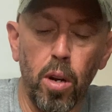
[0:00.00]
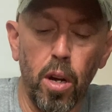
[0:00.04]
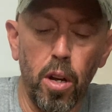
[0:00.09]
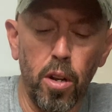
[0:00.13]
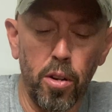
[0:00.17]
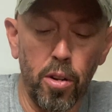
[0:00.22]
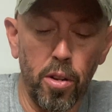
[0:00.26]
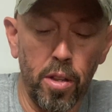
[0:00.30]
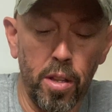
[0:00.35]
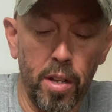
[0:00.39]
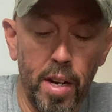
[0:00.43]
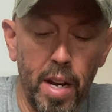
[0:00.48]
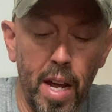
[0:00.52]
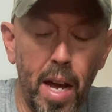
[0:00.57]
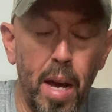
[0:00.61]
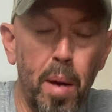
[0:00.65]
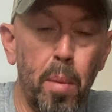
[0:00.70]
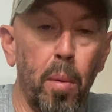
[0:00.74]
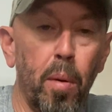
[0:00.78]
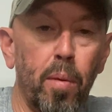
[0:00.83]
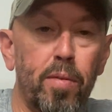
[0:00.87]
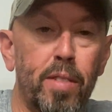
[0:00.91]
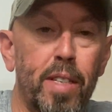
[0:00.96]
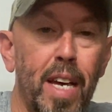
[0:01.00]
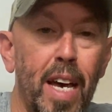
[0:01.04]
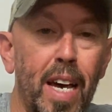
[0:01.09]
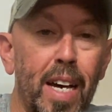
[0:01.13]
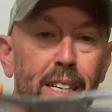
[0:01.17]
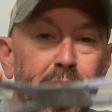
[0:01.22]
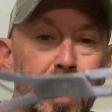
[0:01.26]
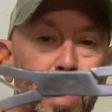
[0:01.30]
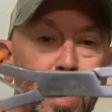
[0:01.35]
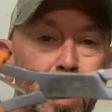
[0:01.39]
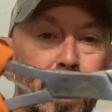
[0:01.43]
under the name of
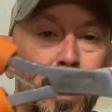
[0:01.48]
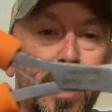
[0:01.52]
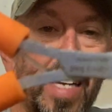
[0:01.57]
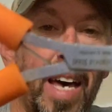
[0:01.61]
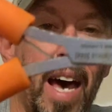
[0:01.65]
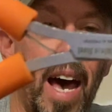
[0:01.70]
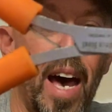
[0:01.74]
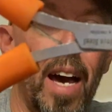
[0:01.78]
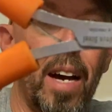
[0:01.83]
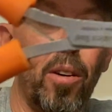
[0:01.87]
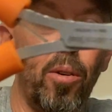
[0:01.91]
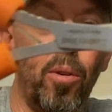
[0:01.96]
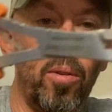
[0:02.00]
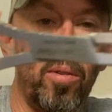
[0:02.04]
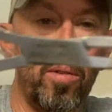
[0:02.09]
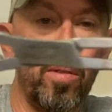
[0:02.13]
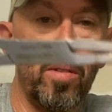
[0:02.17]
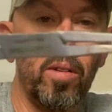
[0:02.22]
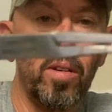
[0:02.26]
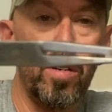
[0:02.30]
Texas Tackle.